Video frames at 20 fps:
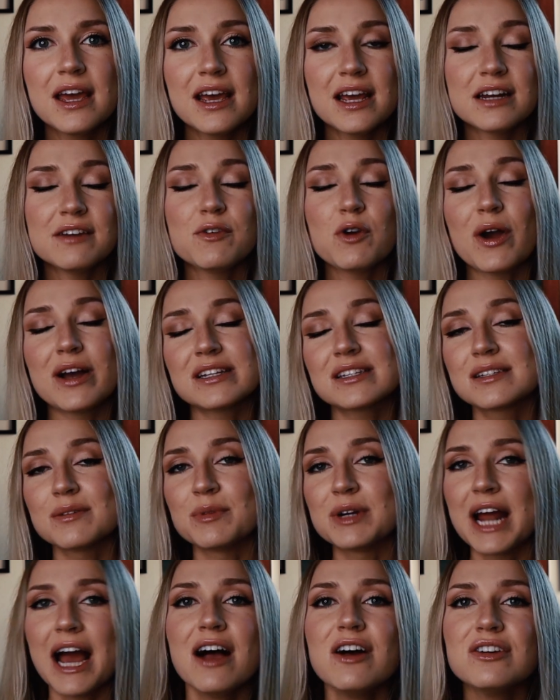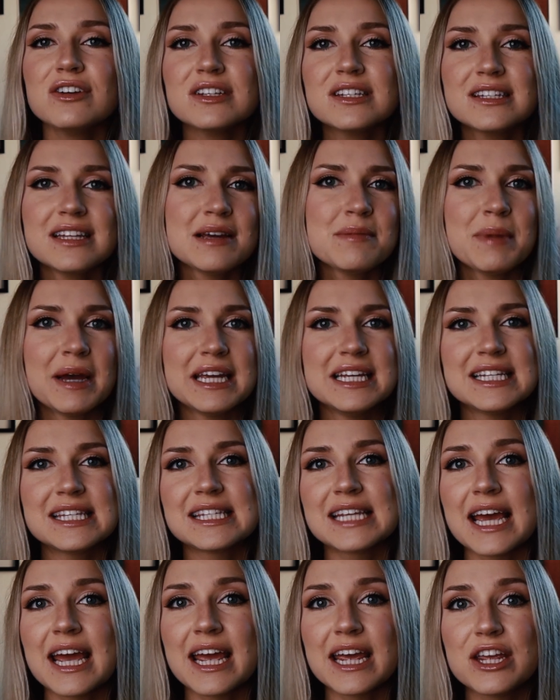And if you ask someone else, they might
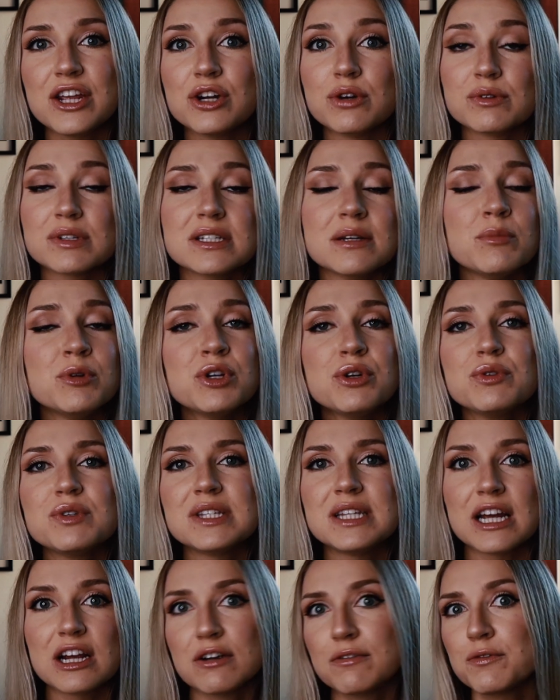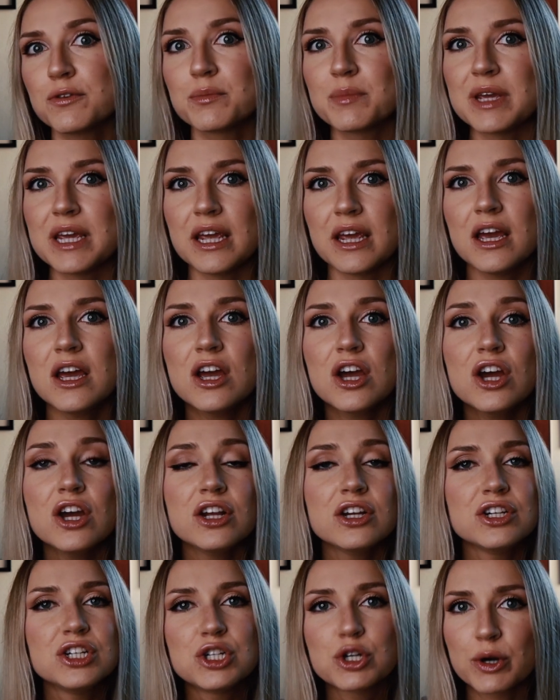say, someone who's there for me
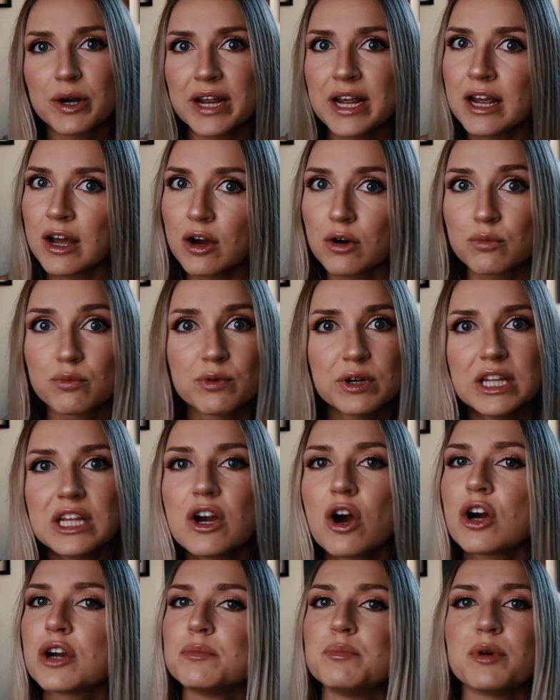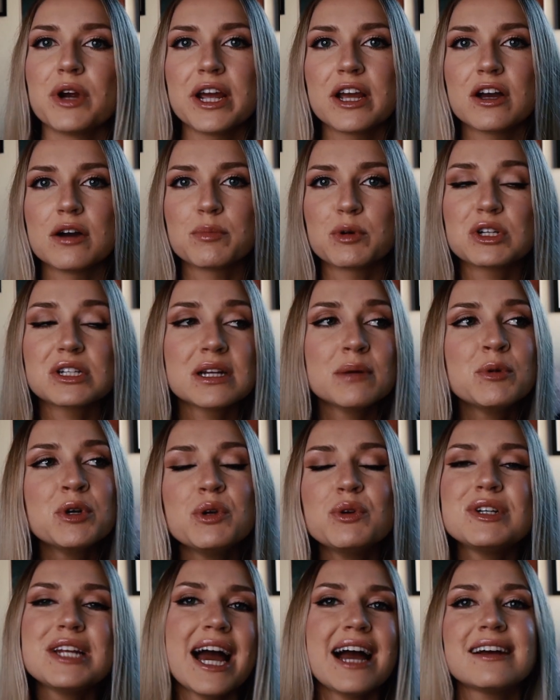during a really hard breakup, or someone
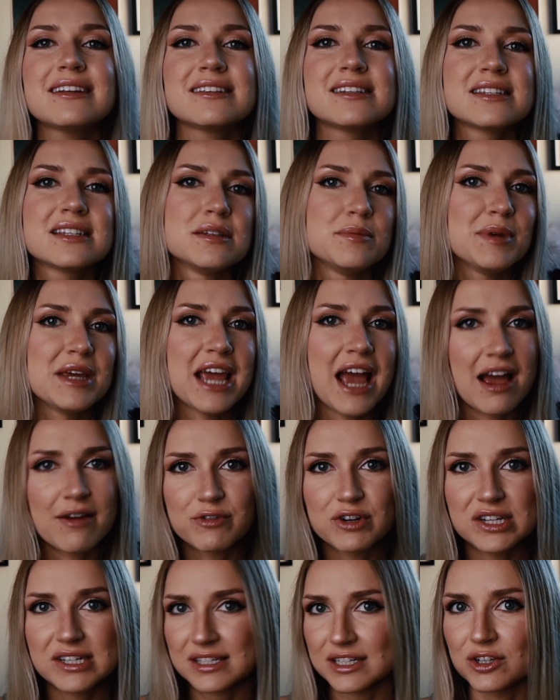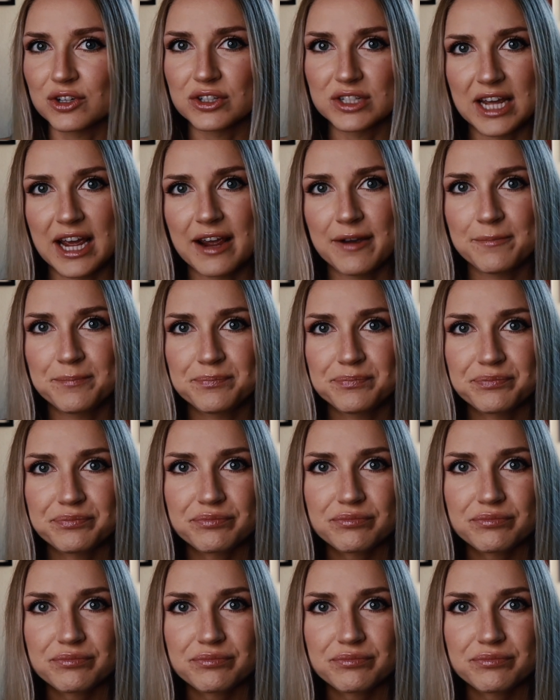who texts me every single day.